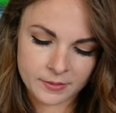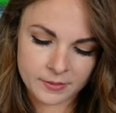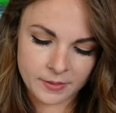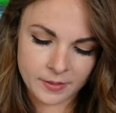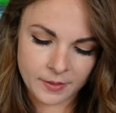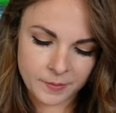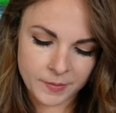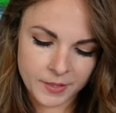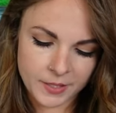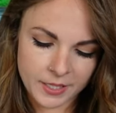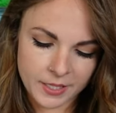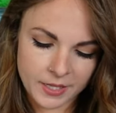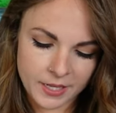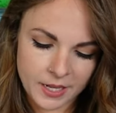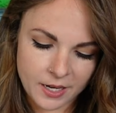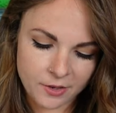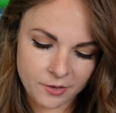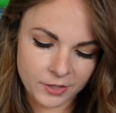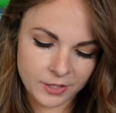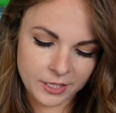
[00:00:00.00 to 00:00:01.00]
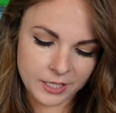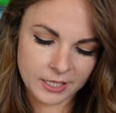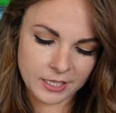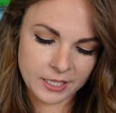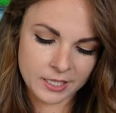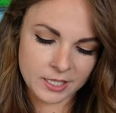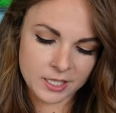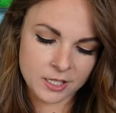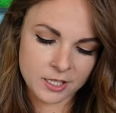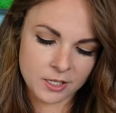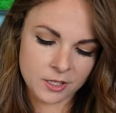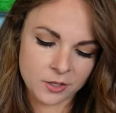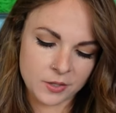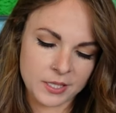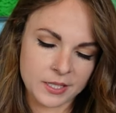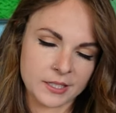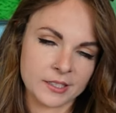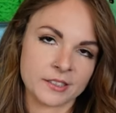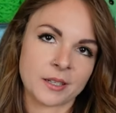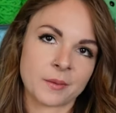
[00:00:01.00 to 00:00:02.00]
Something that I really like to do
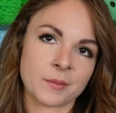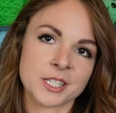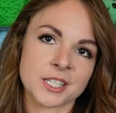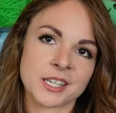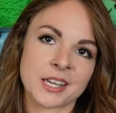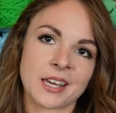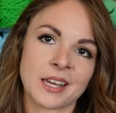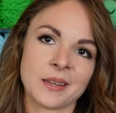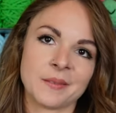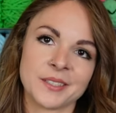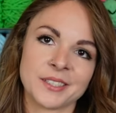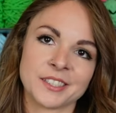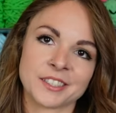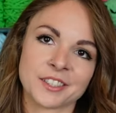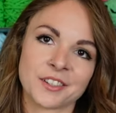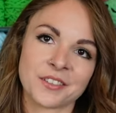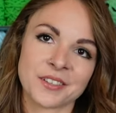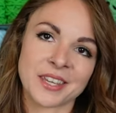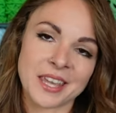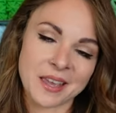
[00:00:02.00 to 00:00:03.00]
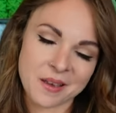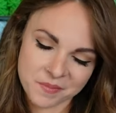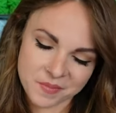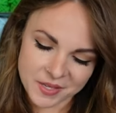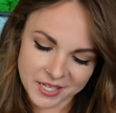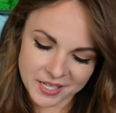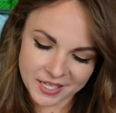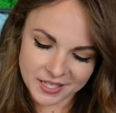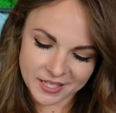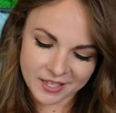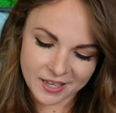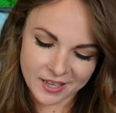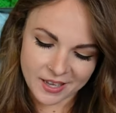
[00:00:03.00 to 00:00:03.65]
in the summertime is go camping.